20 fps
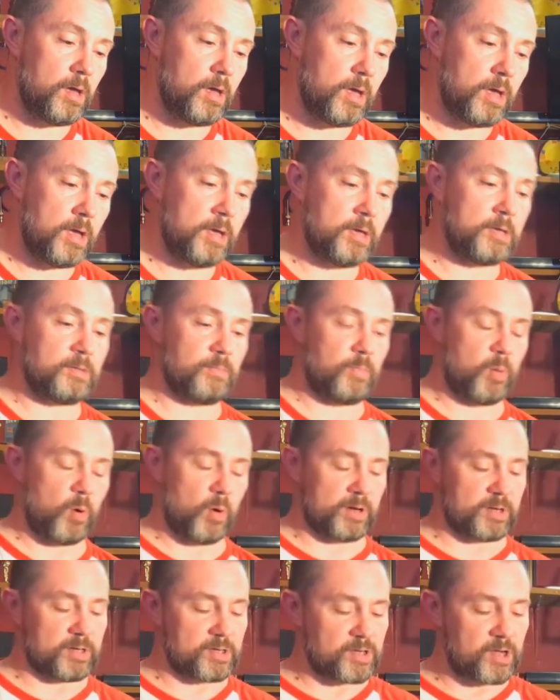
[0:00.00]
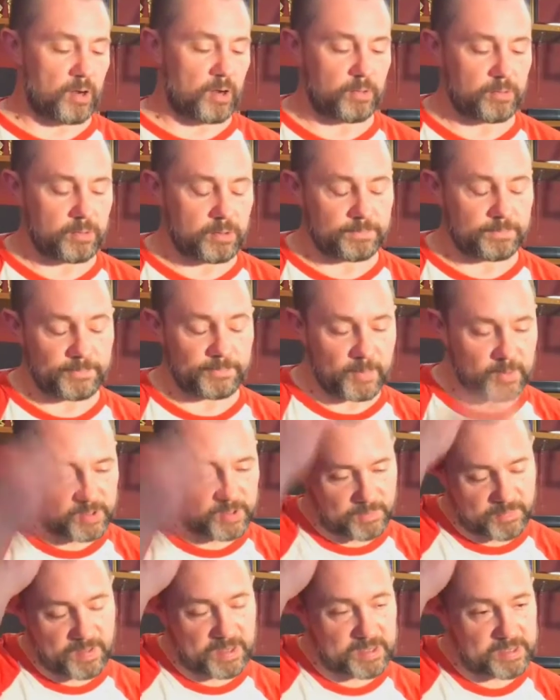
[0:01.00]
is important. So there's some
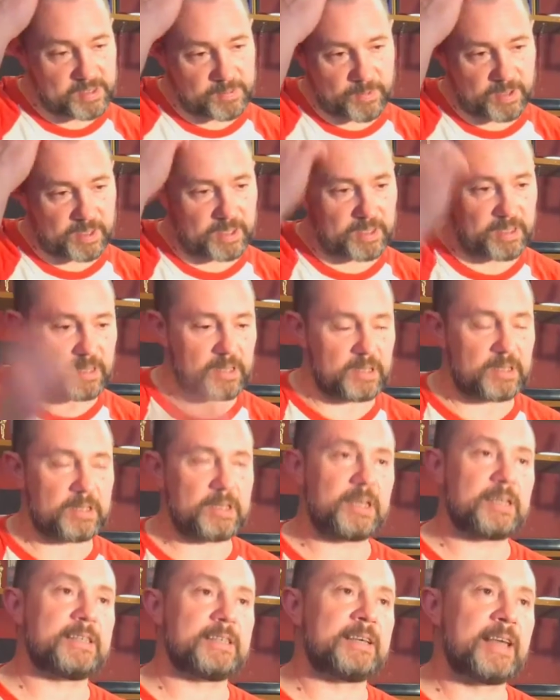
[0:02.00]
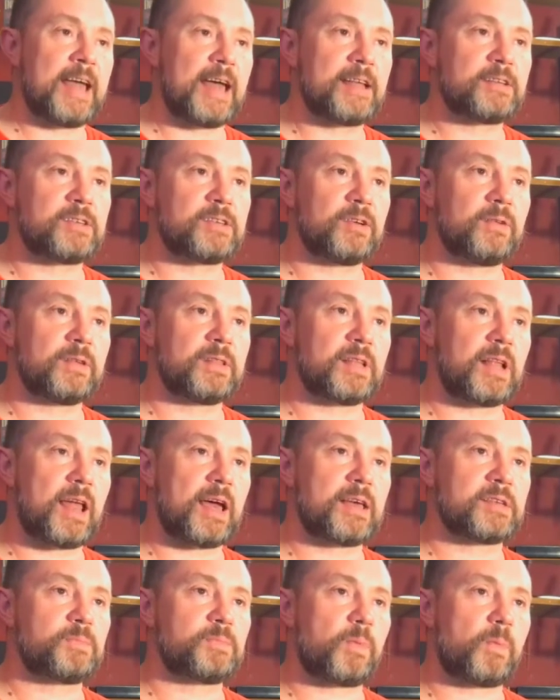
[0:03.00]
things that we didn't get to in the
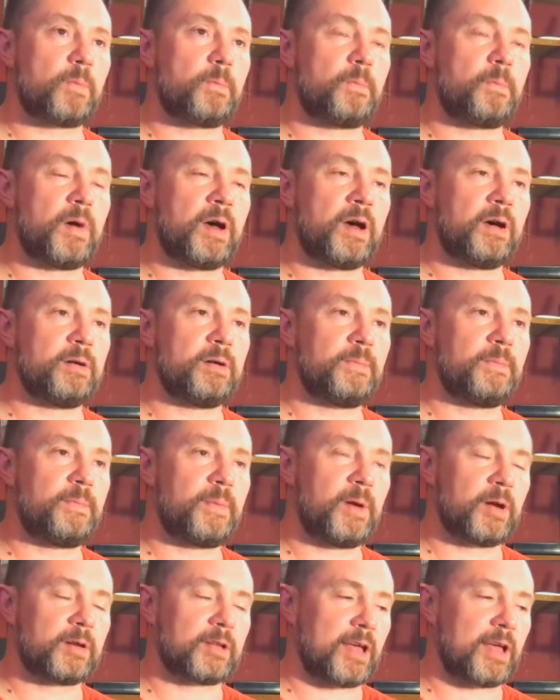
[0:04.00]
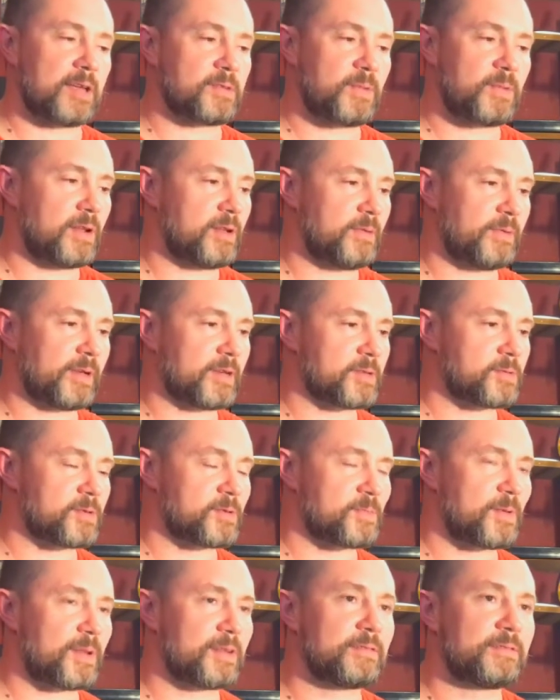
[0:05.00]
last podcast, mainly because we
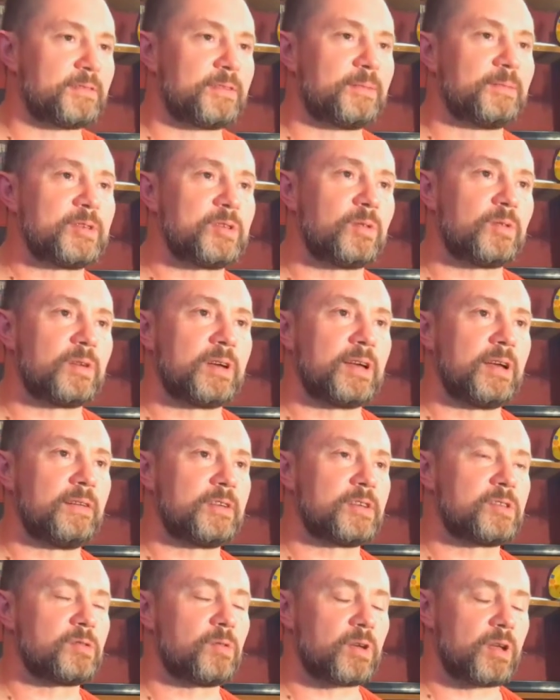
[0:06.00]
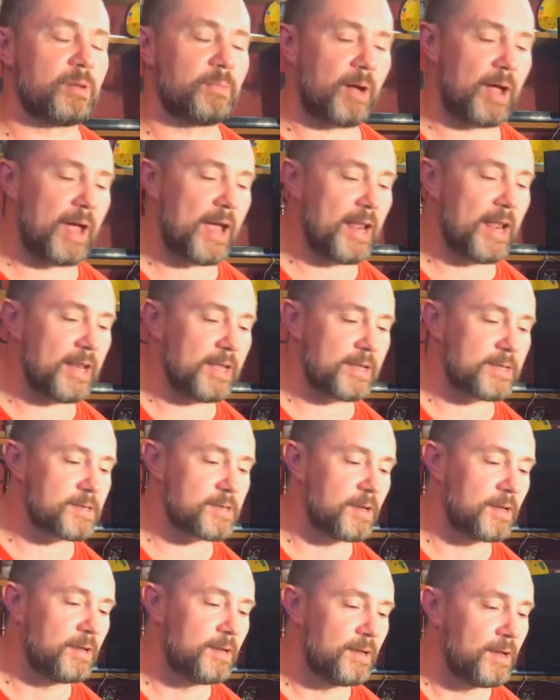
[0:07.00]
spent the majority of it talking about aliens.
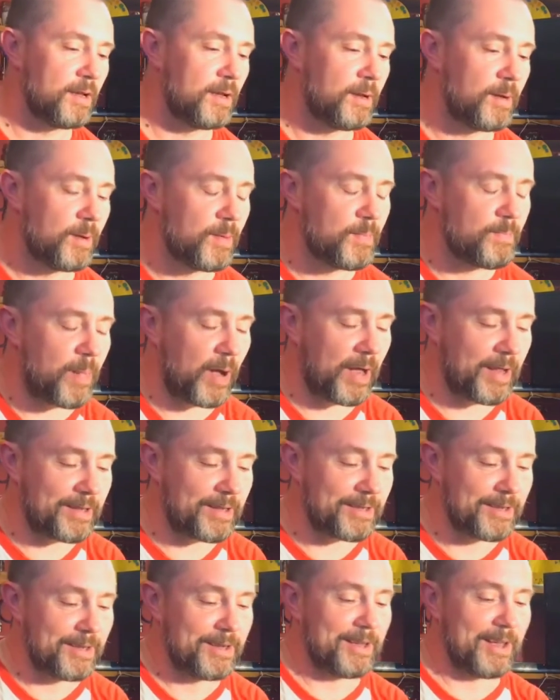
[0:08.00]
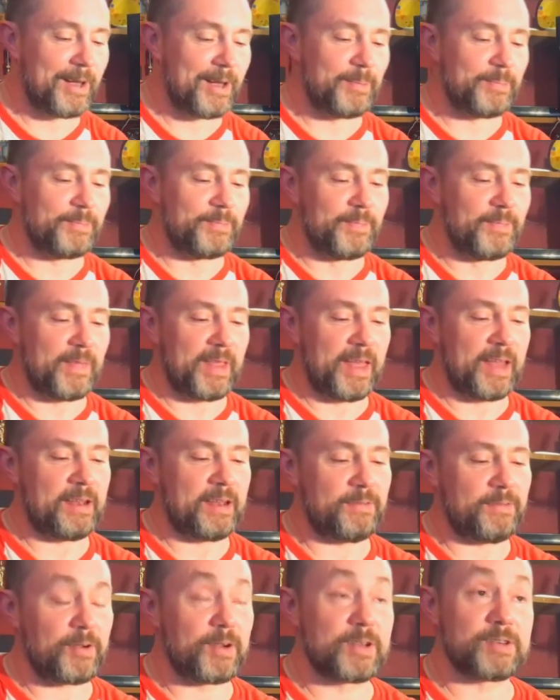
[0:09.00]
But and
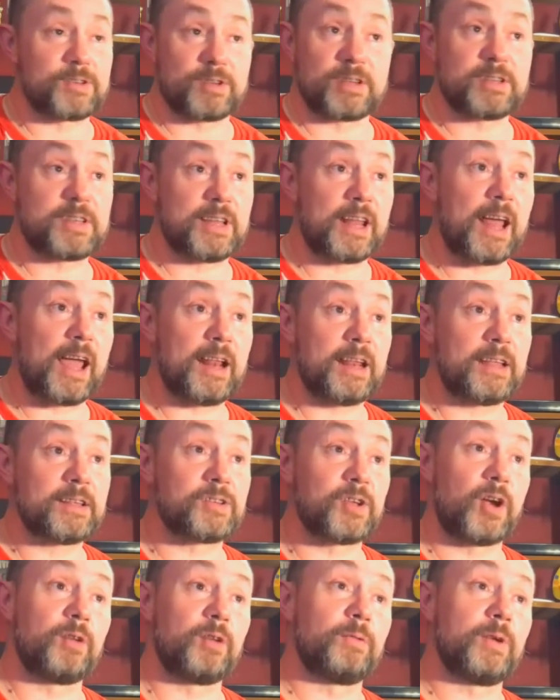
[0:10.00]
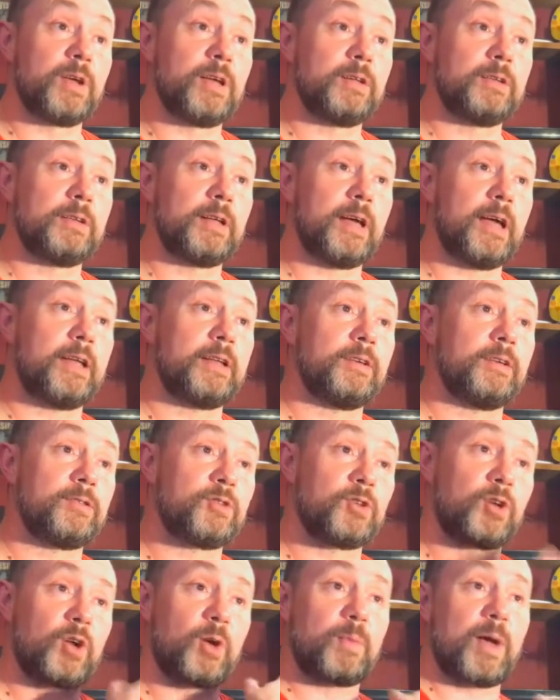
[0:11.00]
if you're interested, aliens are real, and you
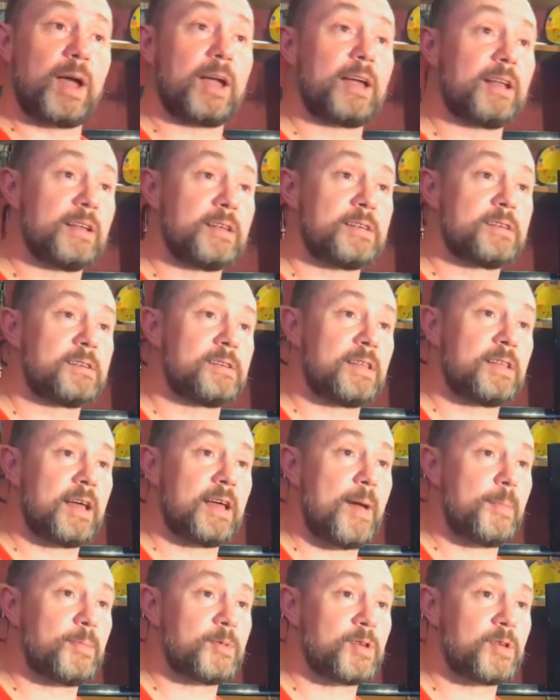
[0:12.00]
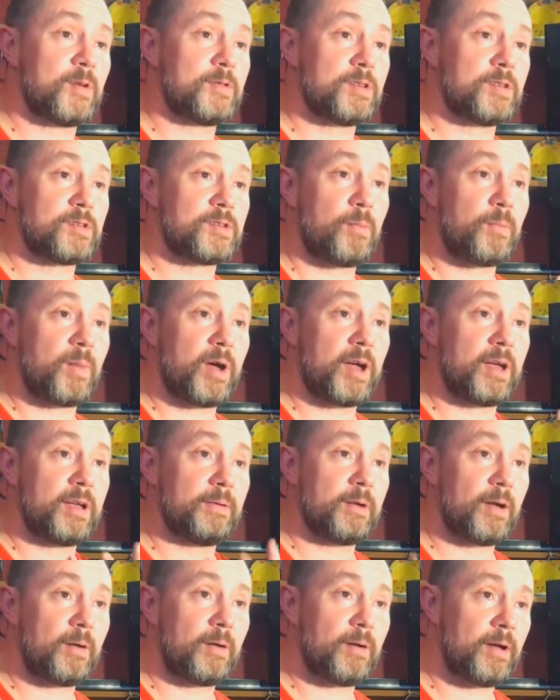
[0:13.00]
should go back and listen to that episode that's on my
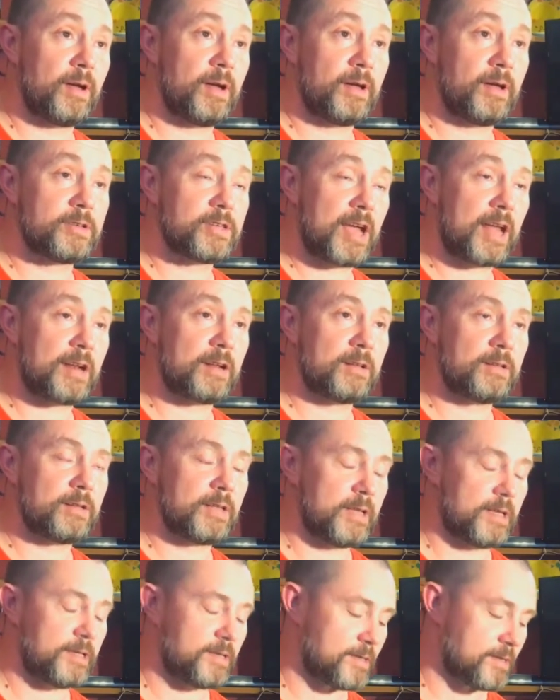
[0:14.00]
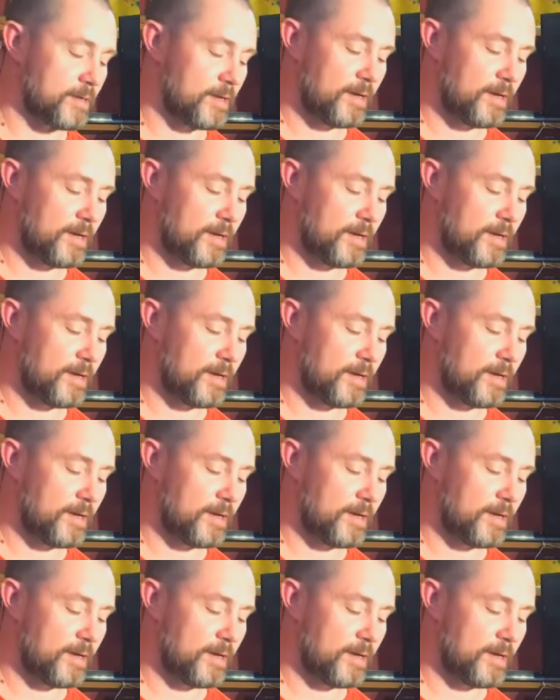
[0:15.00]
channel. It's